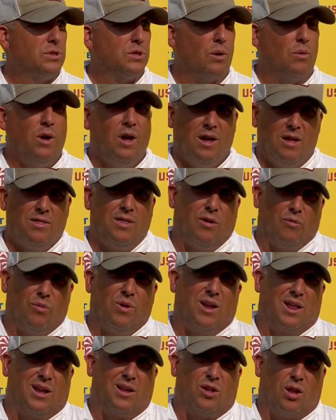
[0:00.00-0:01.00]
So they're
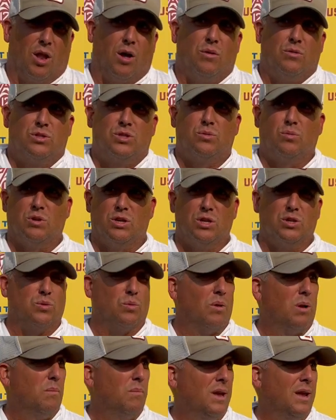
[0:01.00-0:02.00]
really close. We just
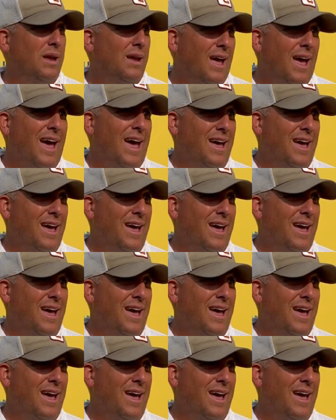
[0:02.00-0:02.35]
want to be,